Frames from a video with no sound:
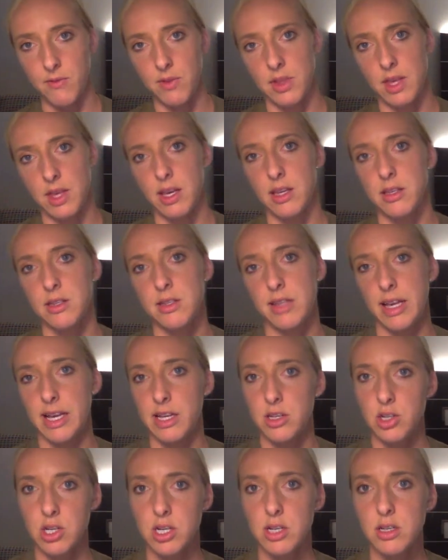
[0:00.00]
the
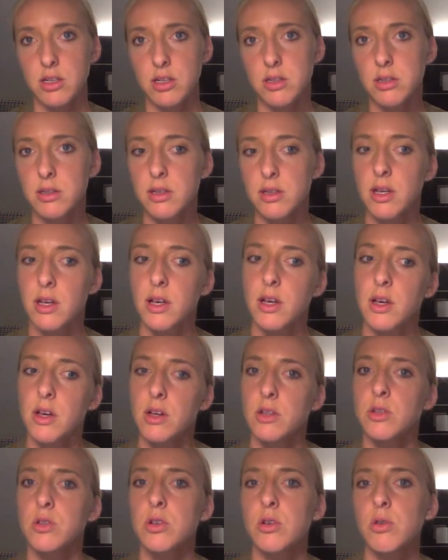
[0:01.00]
stages.
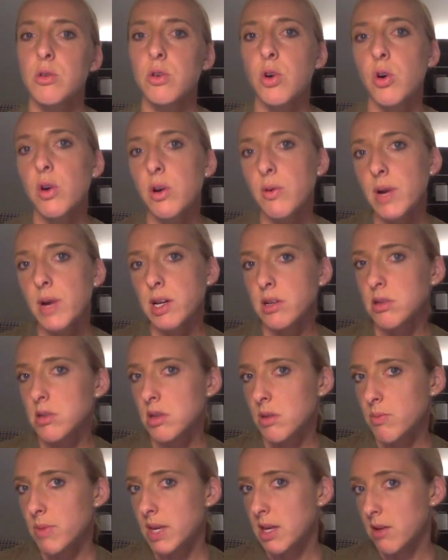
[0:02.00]
So, going right into
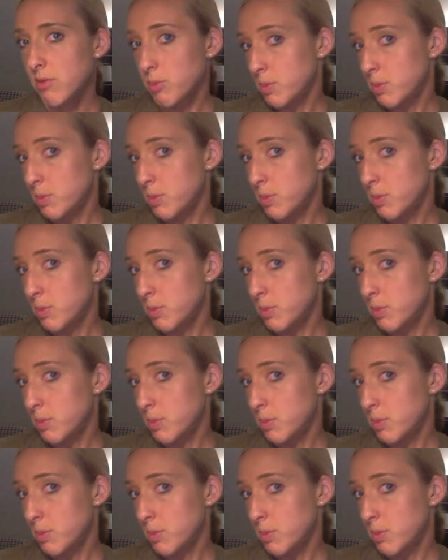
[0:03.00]
the meat